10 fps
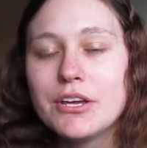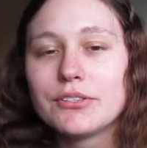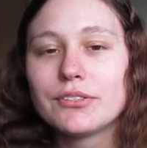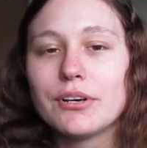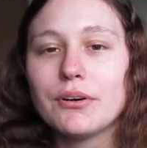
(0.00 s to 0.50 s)

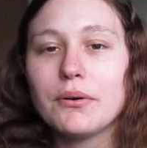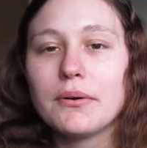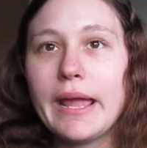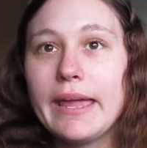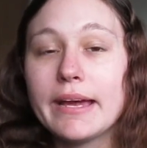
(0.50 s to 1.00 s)
So
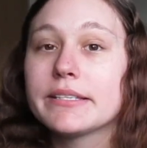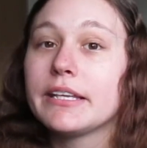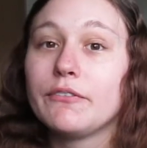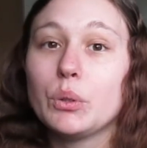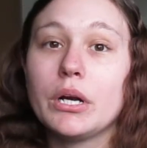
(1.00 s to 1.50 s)
yes,
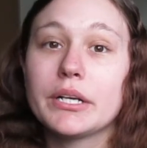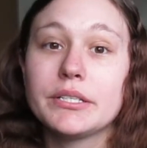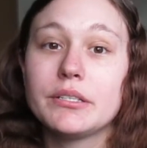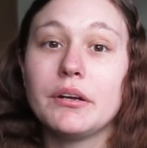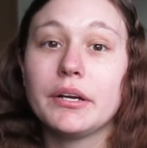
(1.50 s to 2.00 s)
if you are
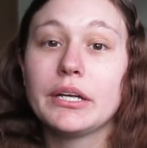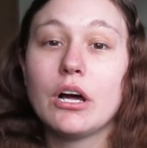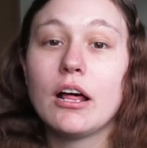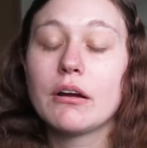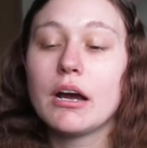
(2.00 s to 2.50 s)
considering
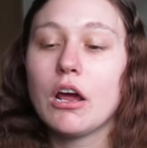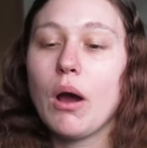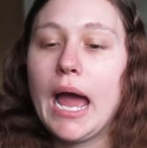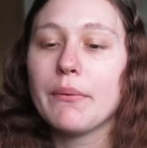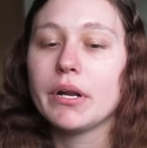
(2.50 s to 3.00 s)

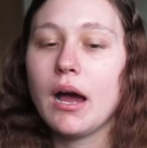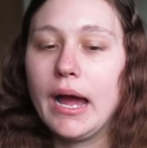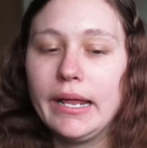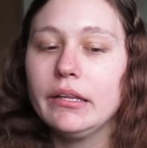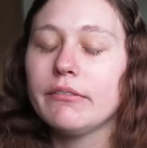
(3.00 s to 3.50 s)
Colorado, I would
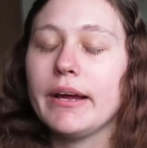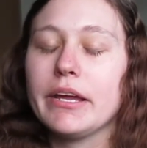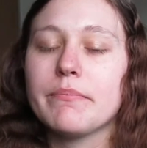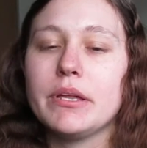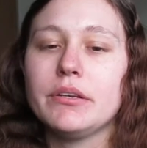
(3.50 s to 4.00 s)
highly
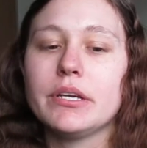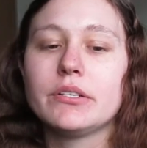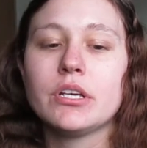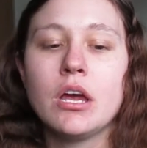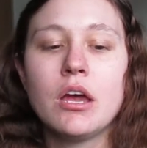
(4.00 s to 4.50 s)
recommend
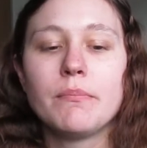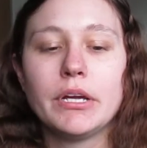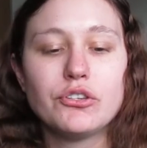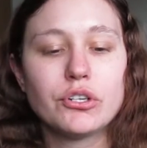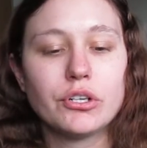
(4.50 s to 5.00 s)
it.
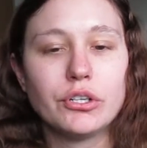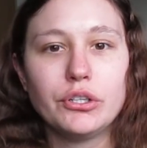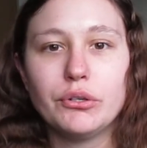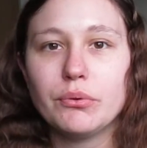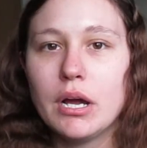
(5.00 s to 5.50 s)
Make sure
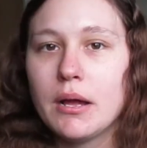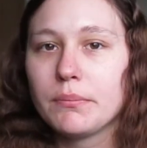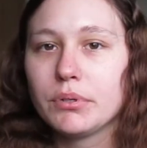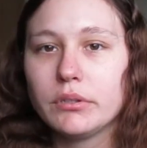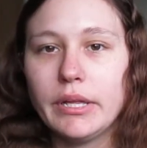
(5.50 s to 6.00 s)
you
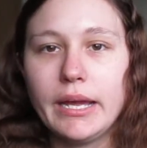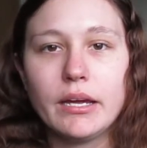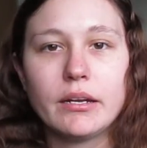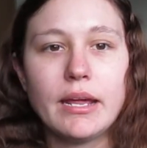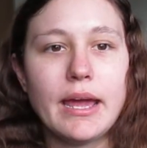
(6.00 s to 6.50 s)

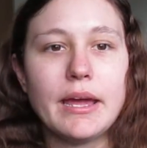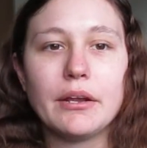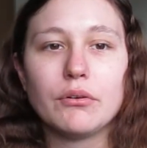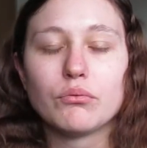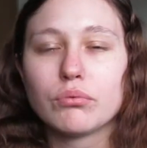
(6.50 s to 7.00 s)
plan
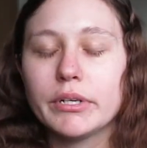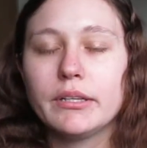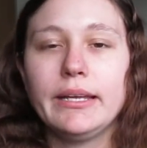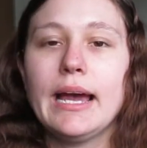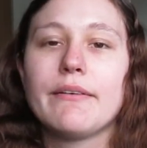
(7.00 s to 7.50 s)
and
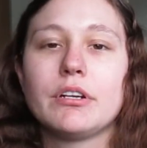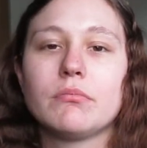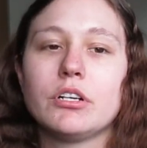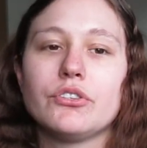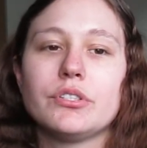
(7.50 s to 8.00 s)
really have an
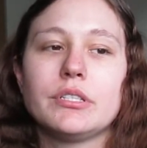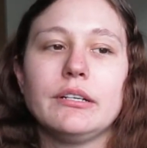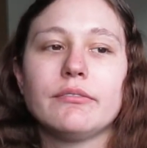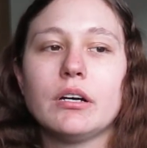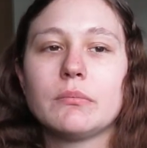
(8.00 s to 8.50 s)
emergency
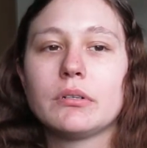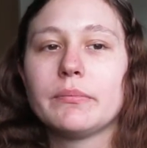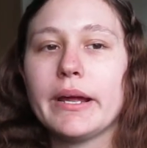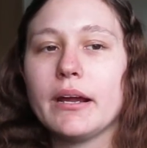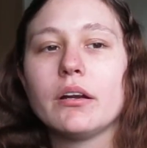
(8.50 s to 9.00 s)
fund
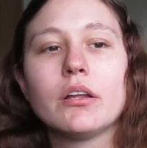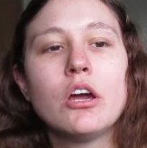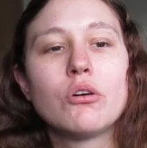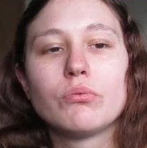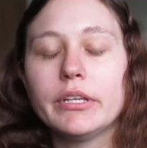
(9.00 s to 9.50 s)
prepared.
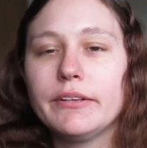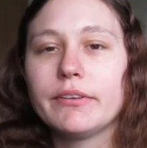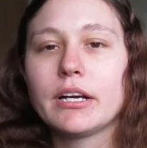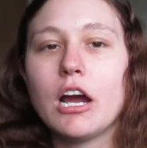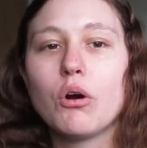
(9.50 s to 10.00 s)
Really
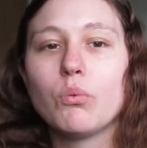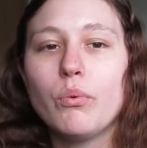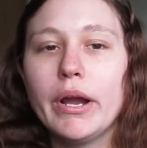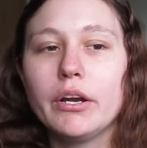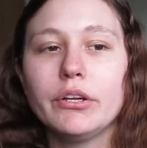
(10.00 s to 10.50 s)
figure out
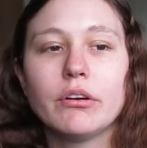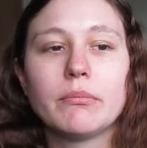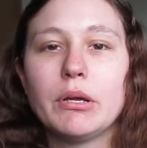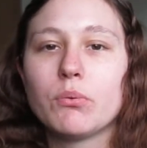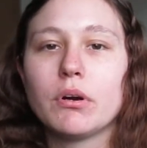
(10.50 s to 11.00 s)
where are you going
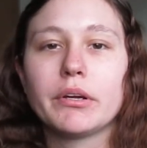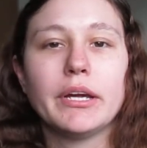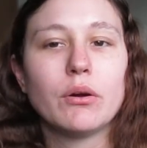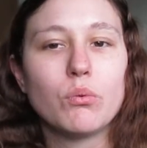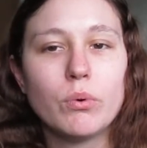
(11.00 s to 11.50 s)
to be
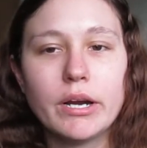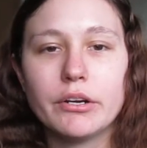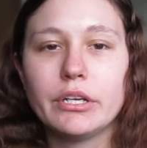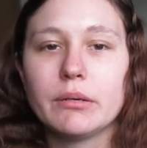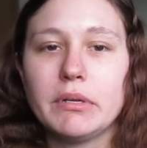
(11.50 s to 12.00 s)
working, where are
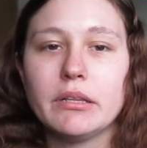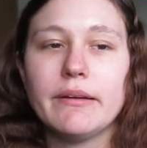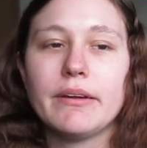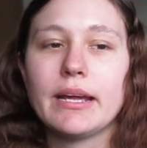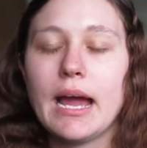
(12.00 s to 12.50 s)
you going to be
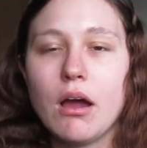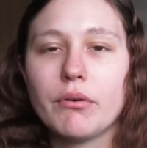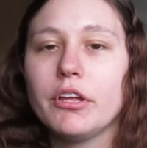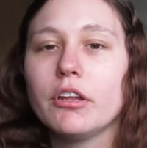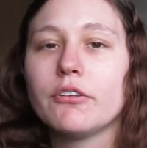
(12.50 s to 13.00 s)
living, how are
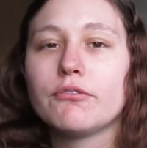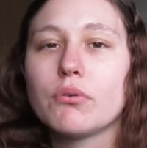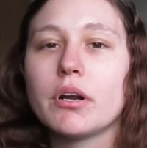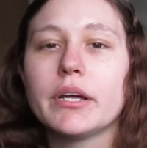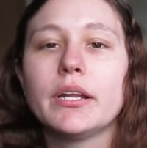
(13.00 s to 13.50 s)
you going to
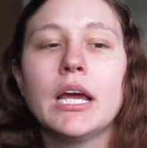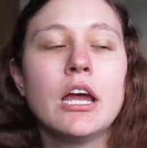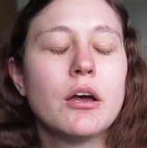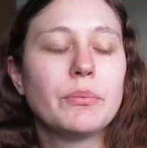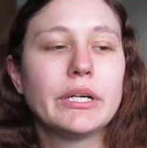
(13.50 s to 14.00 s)
afford it.
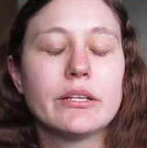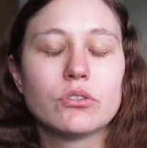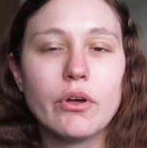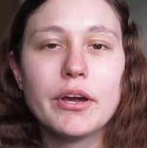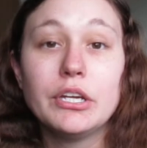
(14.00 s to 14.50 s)
But as
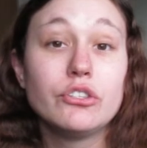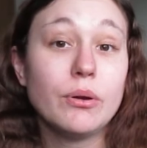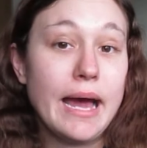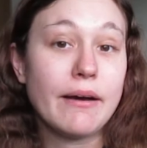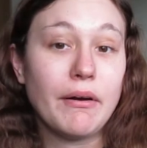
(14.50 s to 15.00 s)
long as you
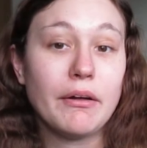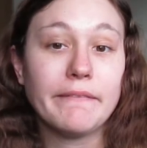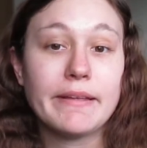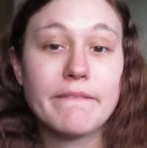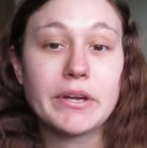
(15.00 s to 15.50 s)
have all
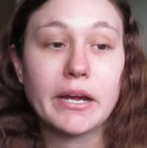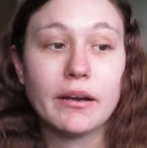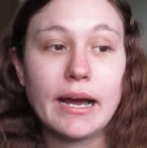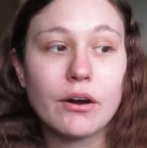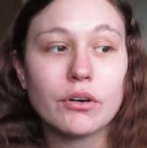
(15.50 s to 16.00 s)
of that
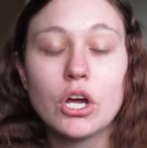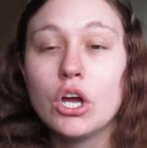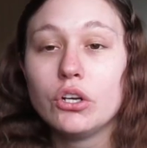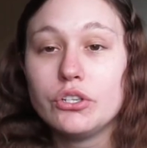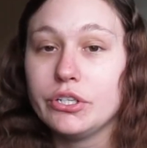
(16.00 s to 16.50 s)
figured out,
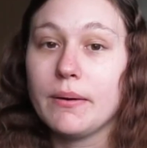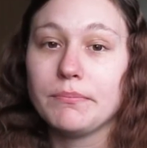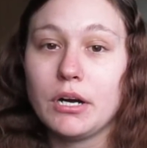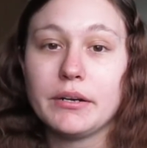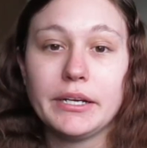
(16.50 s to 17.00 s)
jump
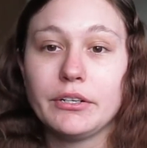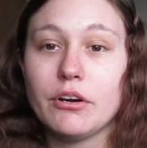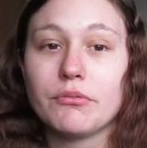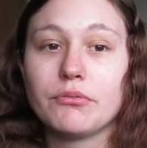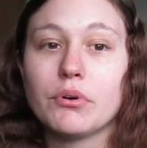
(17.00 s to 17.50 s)
on it,
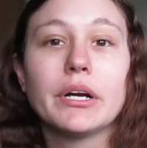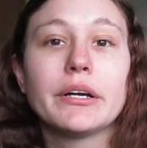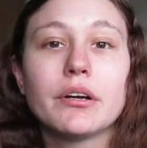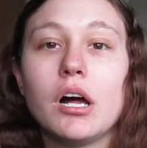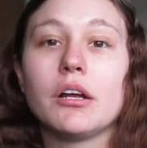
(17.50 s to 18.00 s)
go for
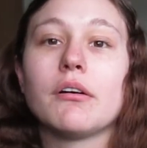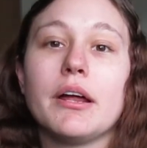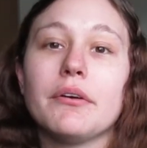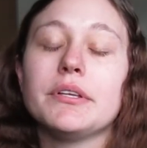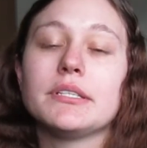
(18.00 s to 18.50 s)
it.
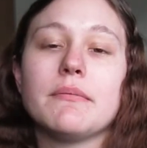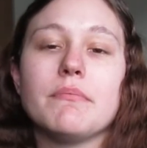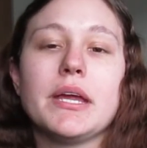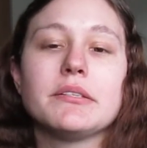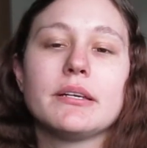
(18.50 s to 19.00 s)
Colorado is an
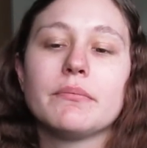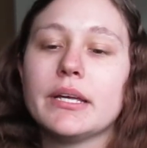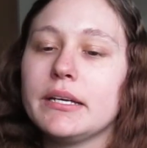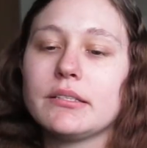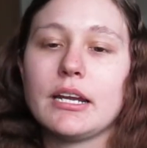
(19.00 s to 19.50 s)
amazing
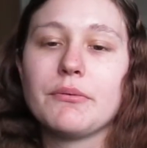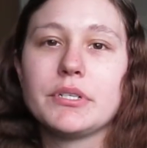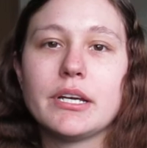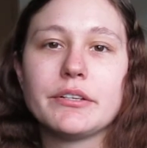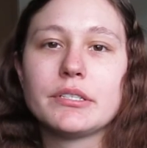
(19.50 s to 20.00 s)
place, and I would
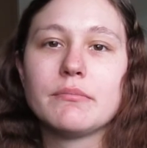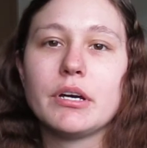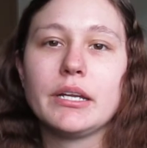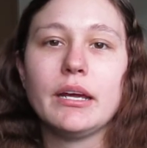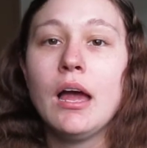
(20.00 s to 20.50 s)
tell
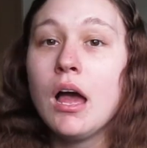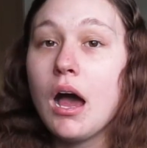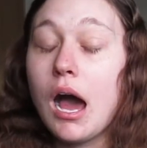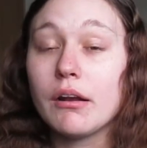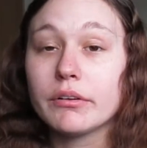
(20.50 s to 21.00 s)
somebody,
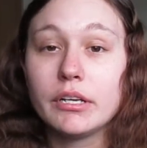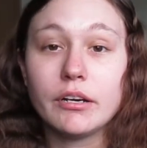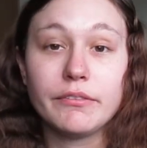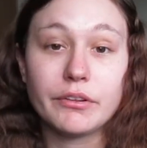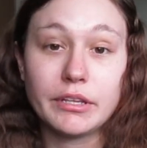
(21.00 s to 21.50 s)
I don't care
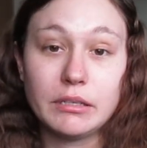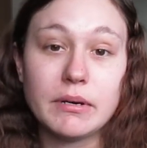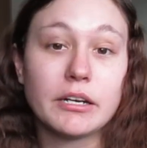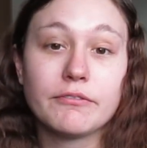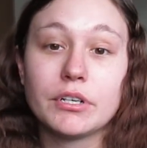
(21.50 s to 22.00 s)
if you're thinking
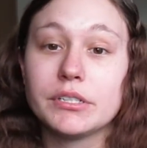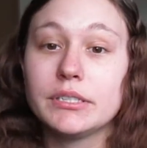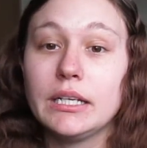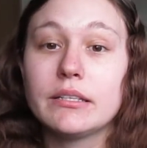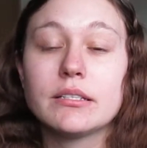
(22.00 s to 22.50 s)
about it for a
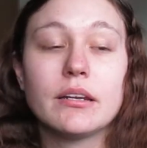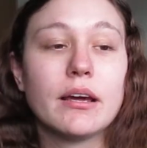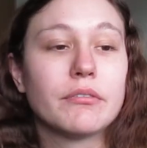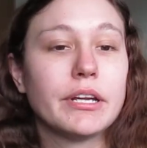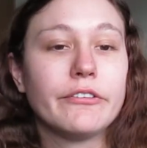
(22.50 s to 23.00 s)
season, I
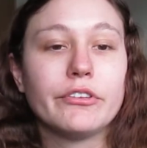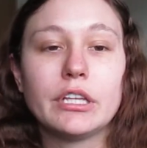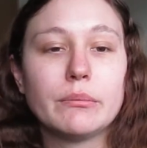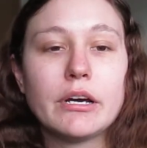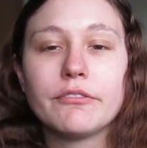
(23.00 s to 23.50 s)
don't care if you're
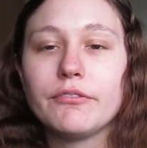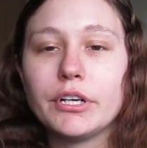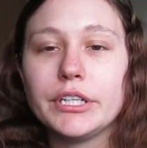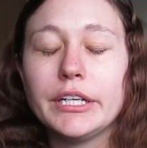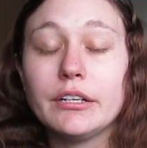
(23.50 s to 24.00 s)
thinking about it for
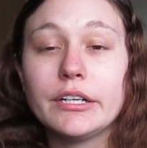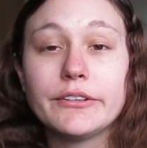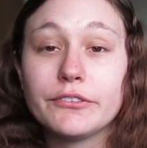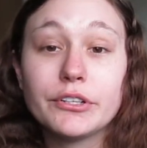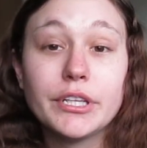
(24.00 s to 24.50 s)
a year,
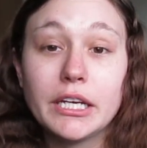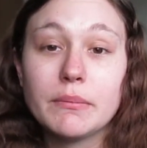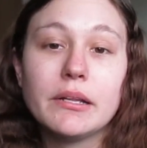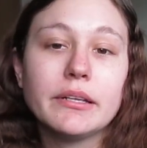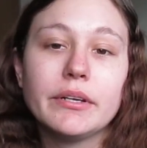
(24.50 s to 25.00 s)
if you're thinking
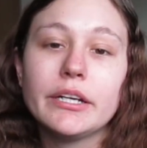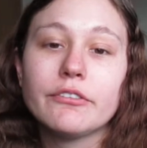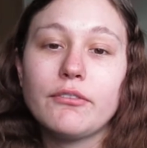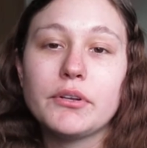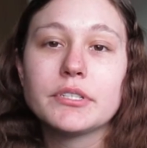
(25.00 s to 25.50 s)
about living here
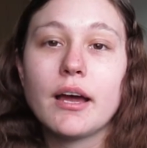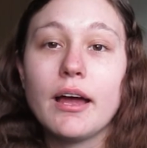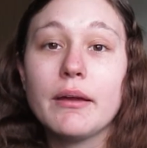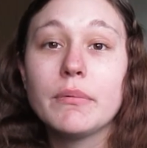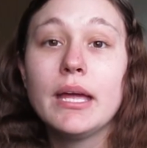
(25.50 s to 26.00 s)
full
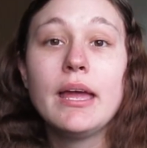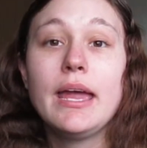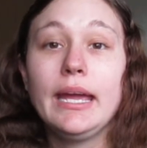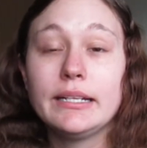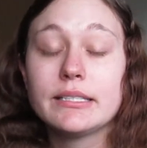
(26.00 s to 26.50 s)
time,
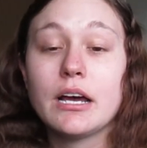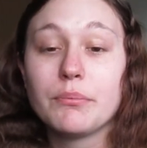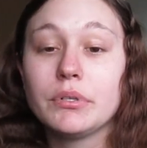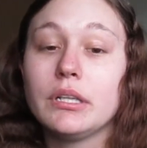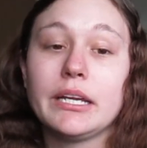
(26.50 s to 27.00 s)
it's a
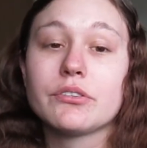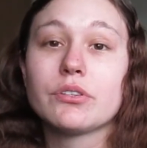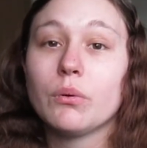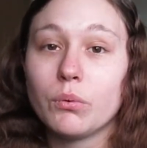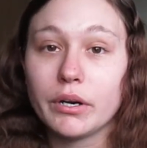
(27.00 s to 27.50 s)

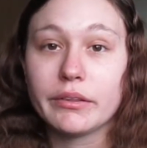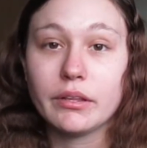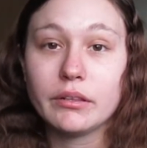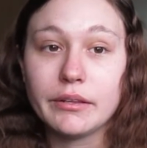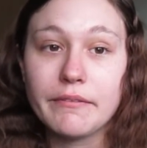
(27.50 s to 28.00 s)
place worth
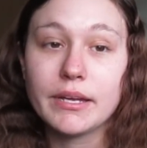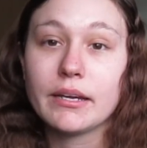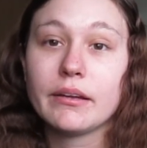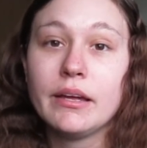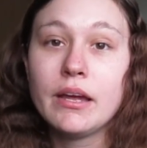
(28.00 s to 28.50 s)

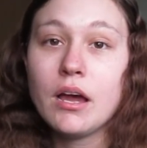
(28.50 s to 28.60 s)
living.